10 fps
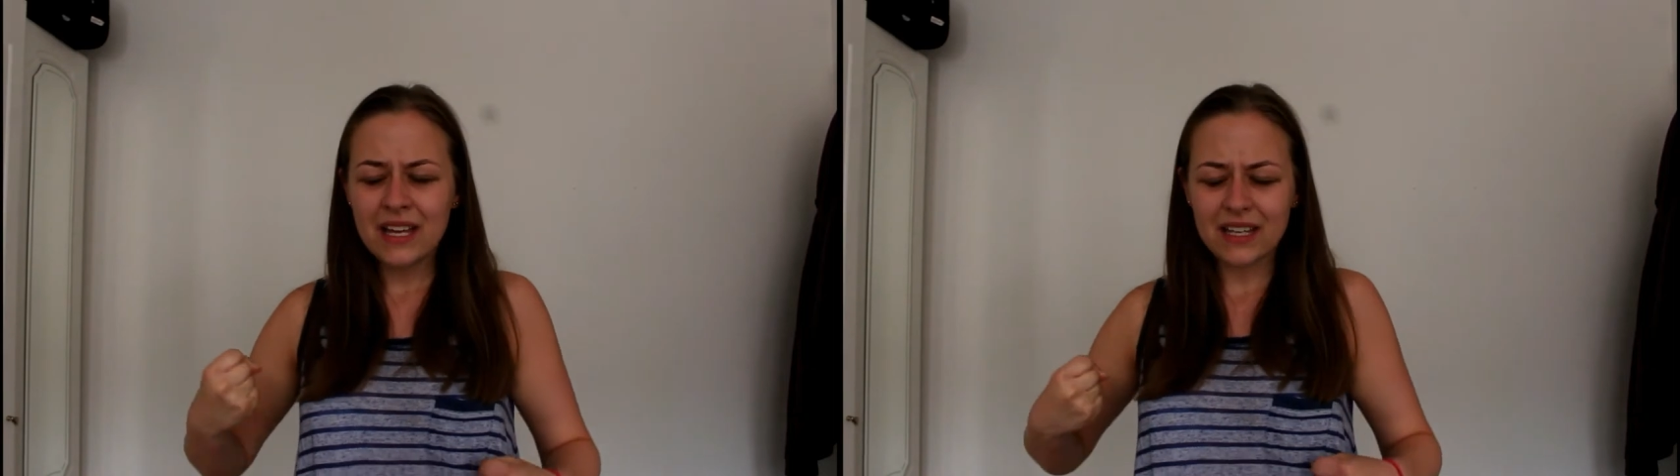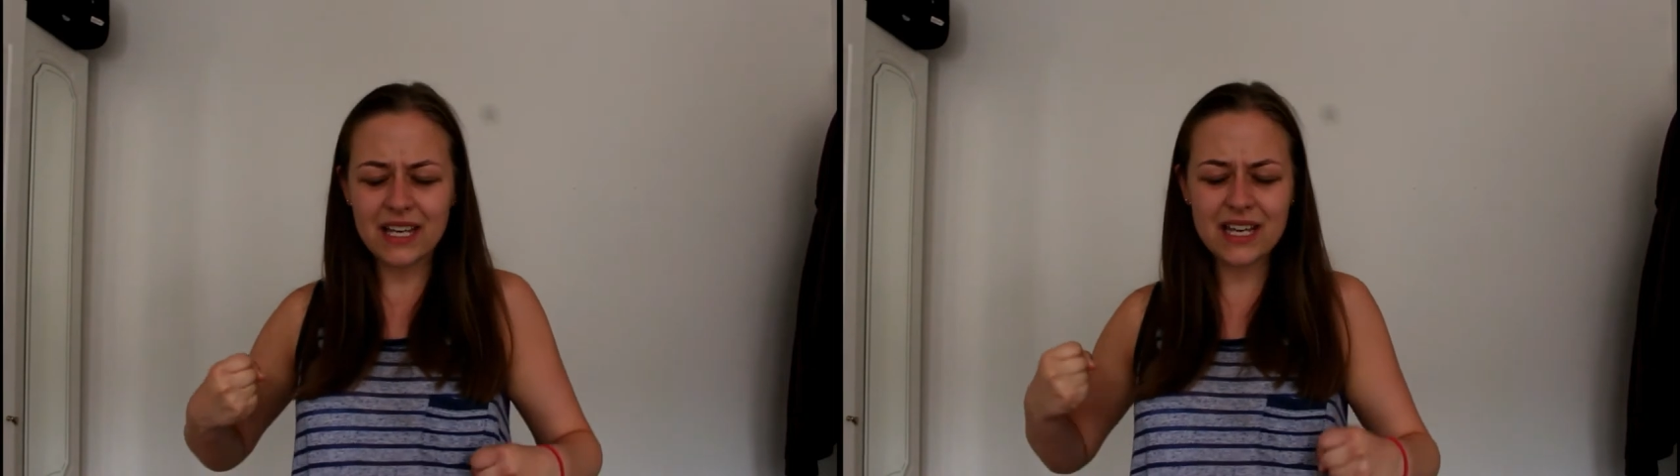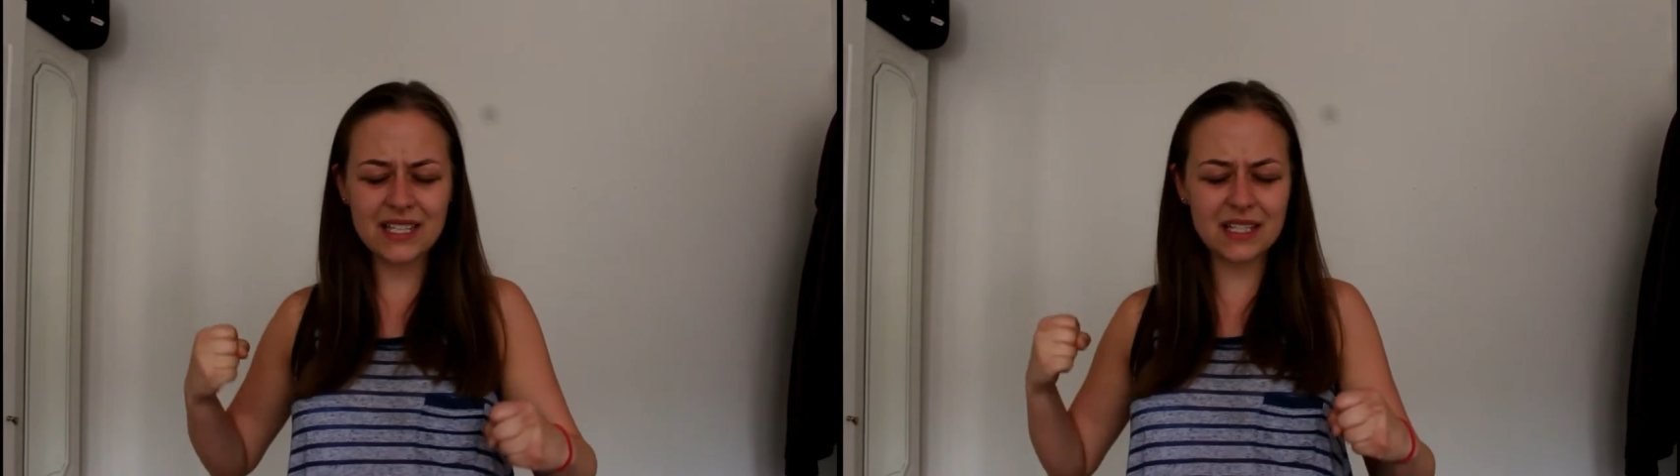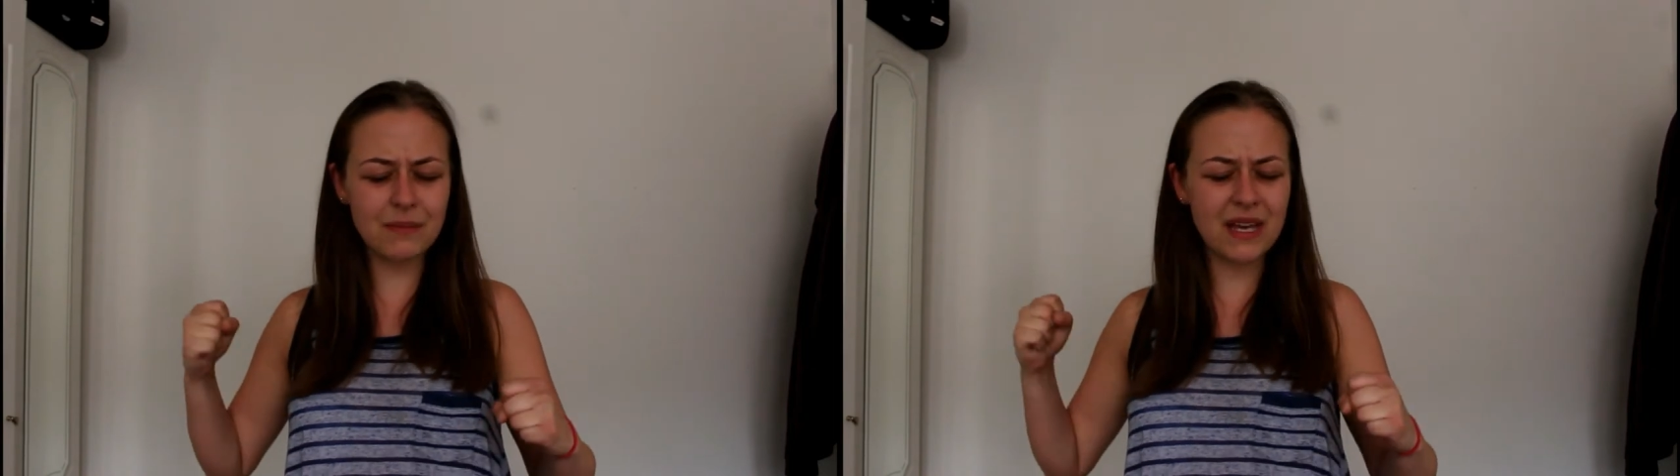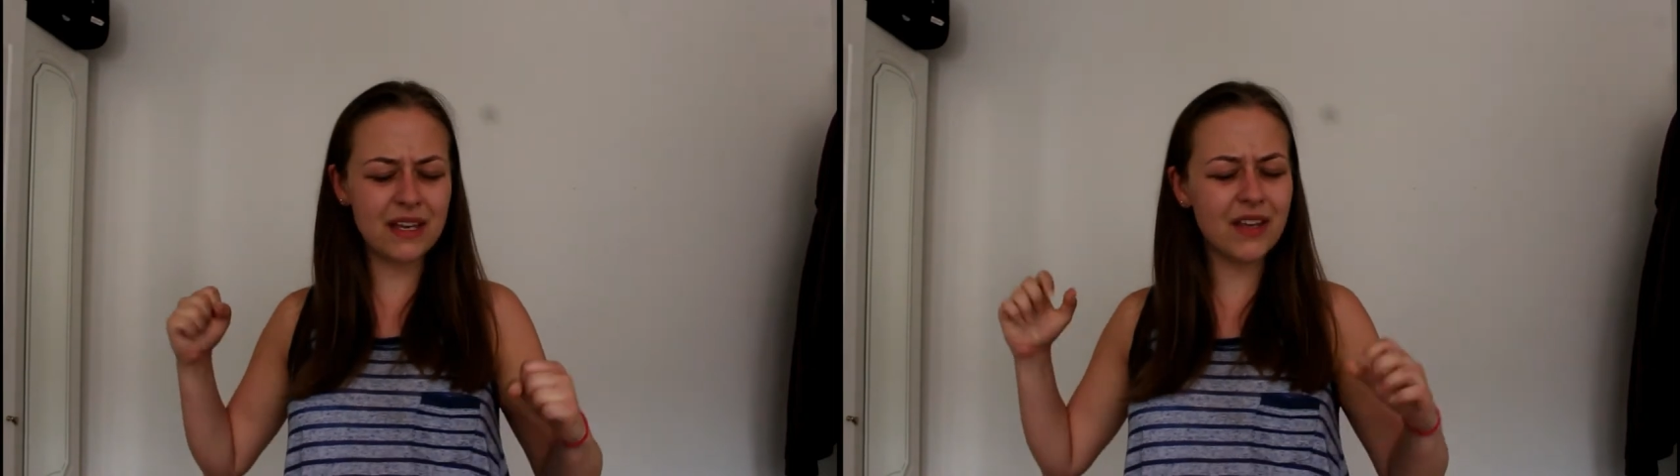Kiss
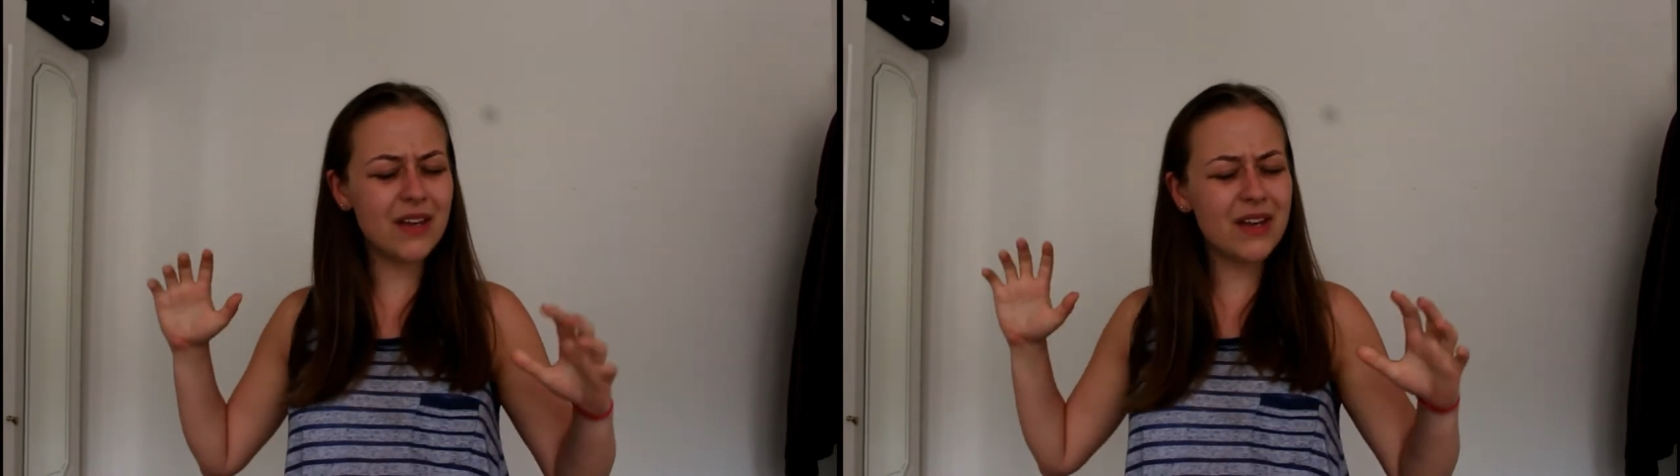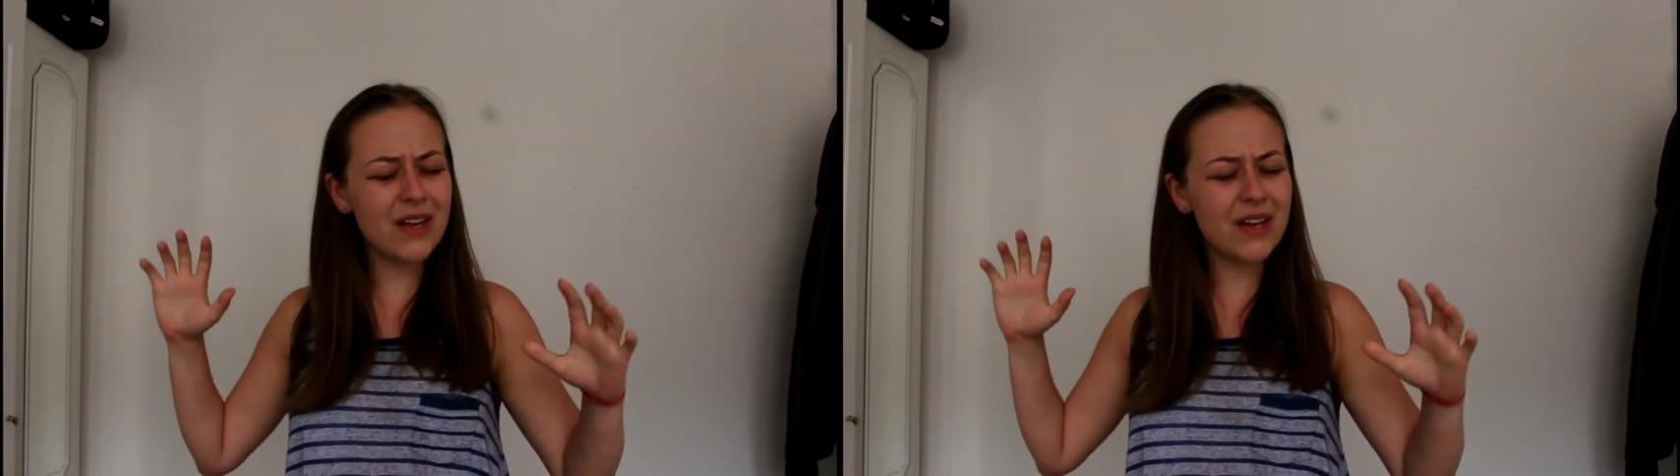me good.